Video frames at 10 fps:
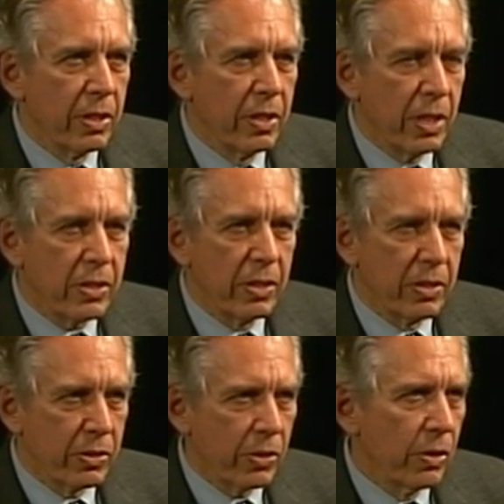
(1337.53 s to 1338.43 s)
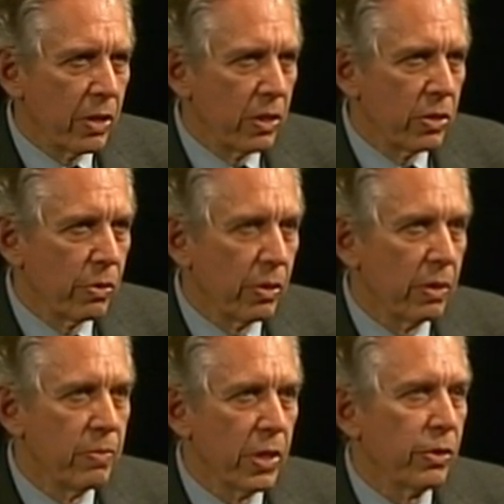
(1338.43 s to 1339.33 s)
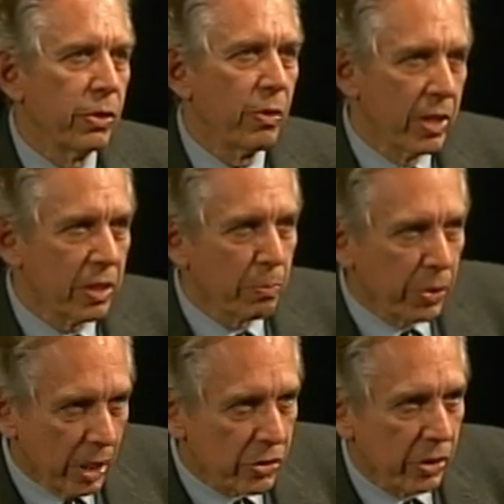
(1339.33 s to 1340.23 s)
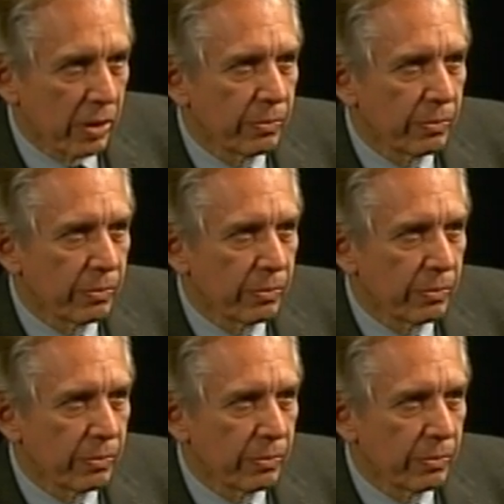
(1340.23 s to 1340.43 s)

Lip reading: doesn't turn into another Great Depression.